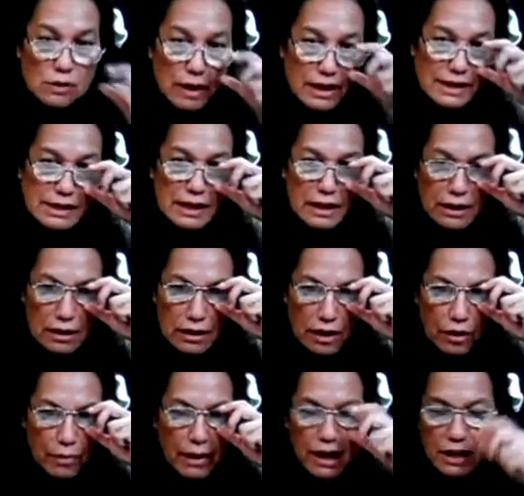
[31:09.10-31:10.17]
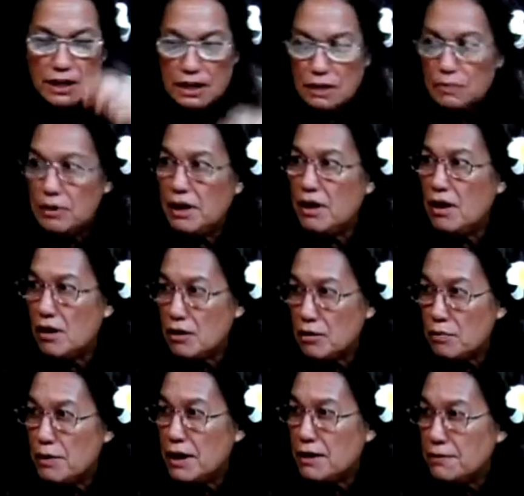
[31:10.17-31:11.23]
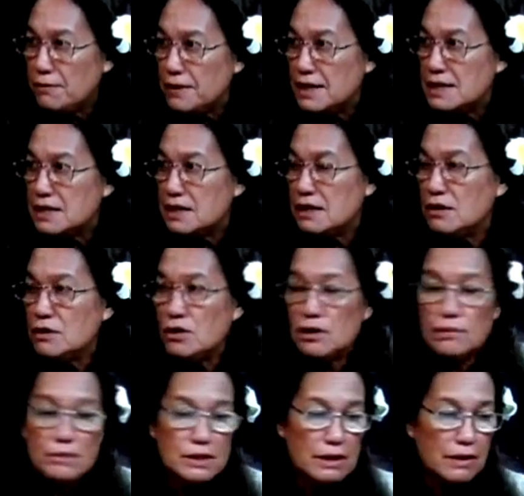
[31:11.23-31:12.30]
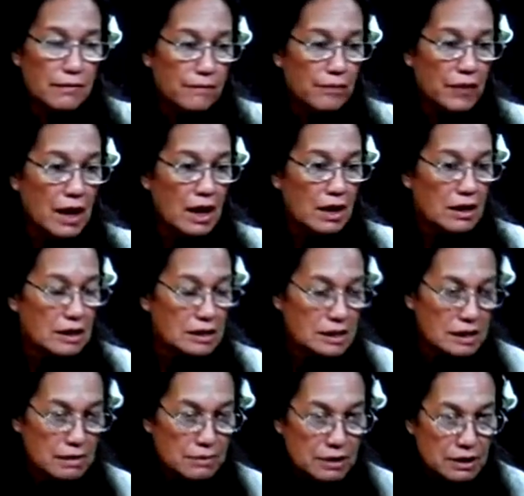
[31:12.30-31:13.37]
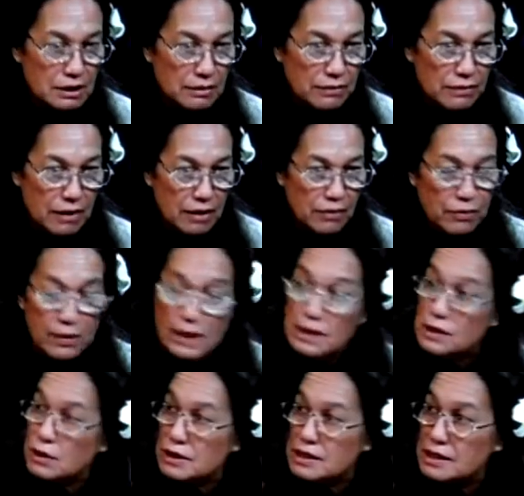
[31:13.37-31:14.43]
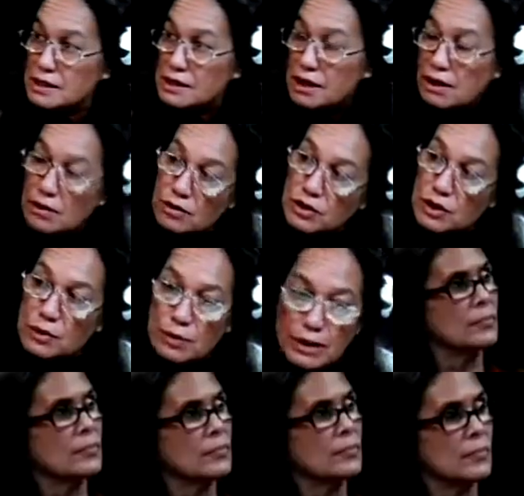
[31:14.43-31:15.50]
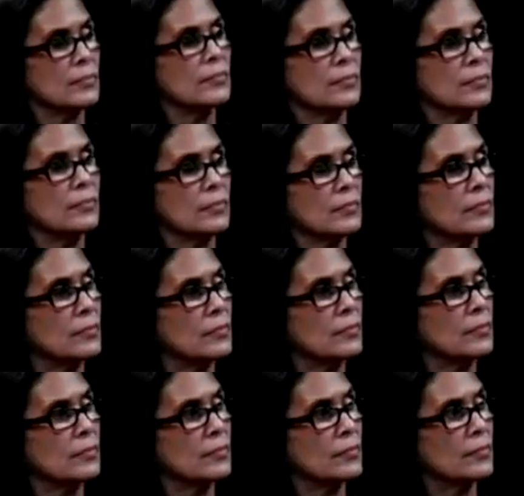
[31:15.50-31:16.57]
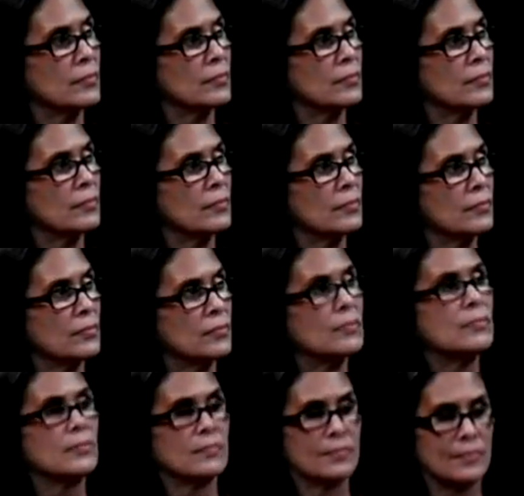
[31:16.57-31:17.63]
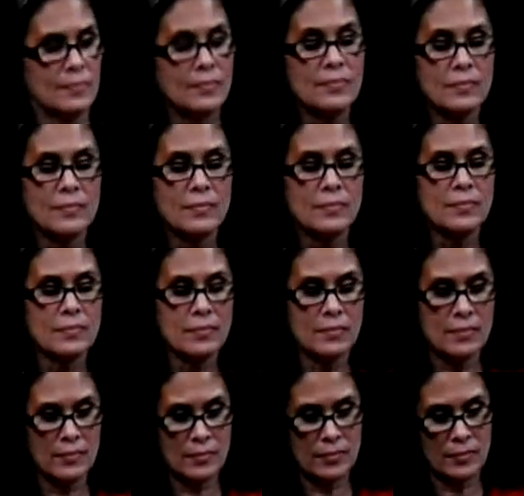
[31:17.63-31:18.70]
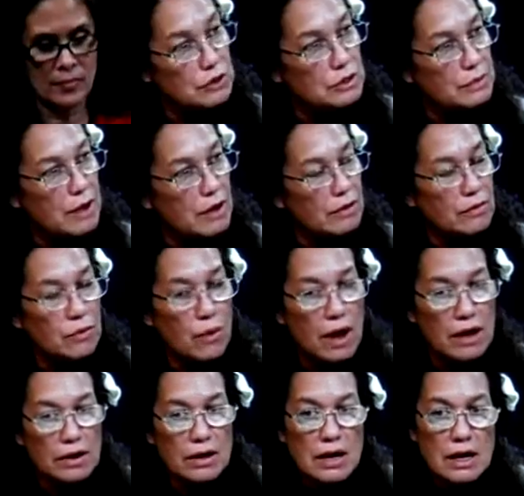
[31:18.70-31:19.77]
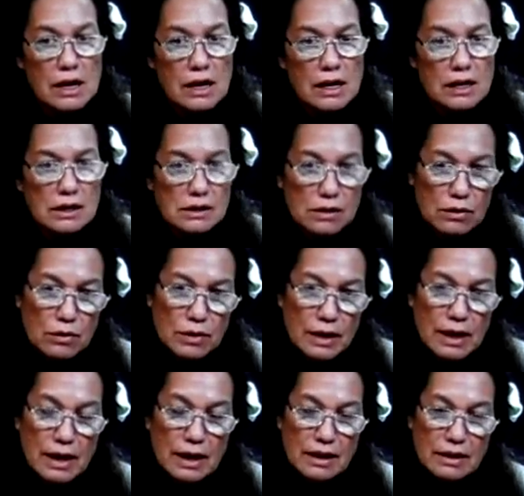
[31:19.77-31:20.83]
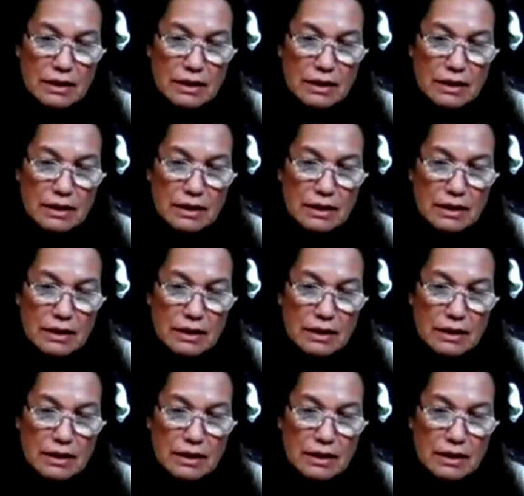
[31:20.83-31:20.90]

So I see that there may just be other benefits in terms of consumption of resources, energy resources, water. Definitely, military consumes huge amount of water. So